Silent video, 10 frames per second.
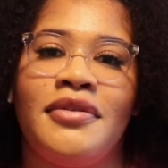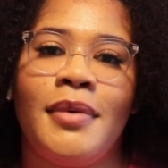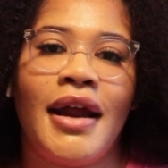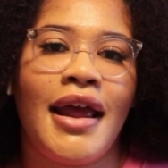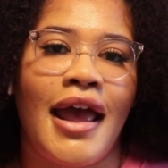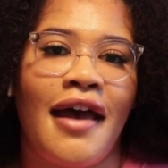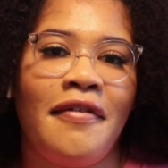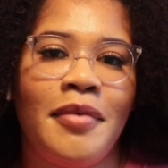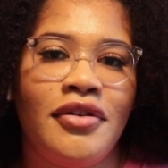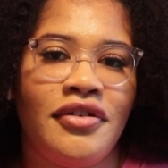what I
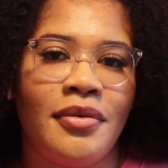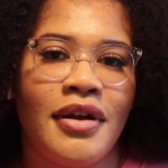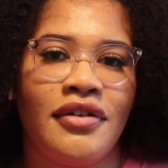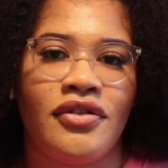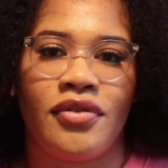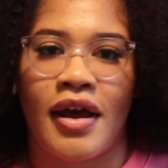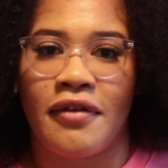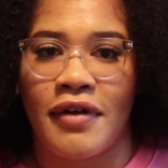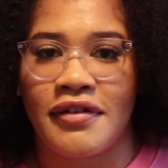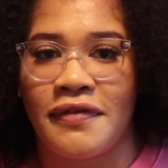have been doing to try to
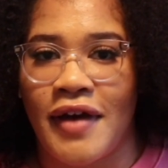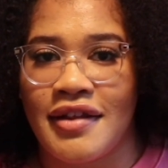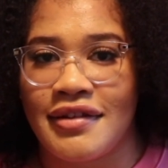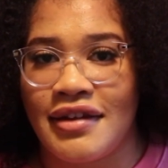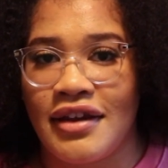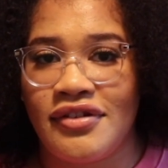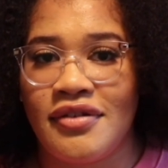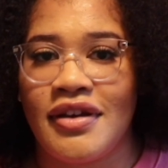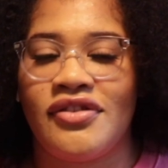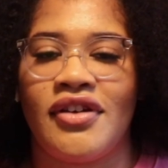rectify this issue
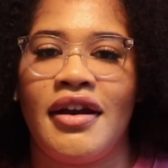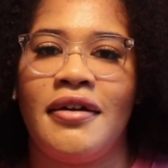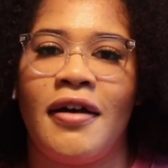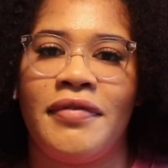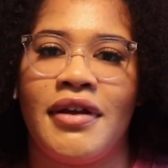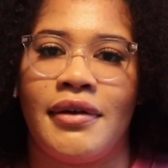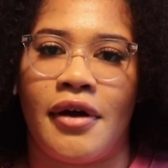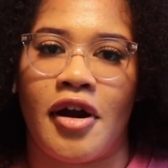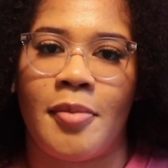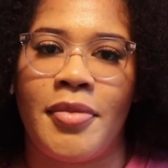is shutting off the
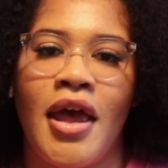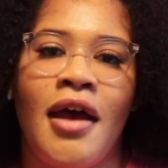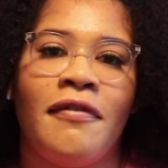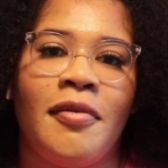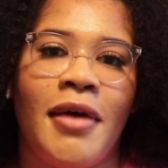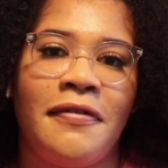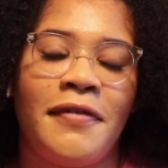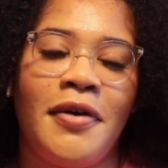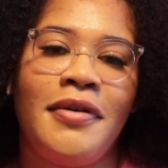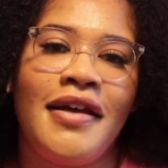alarm from my
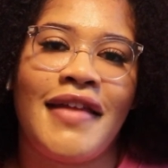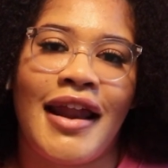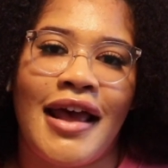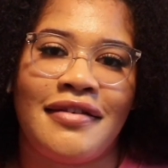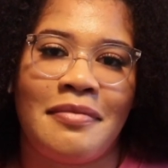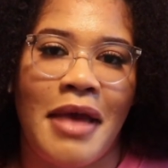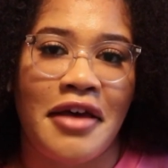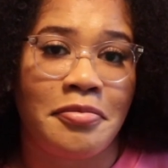phone that has a math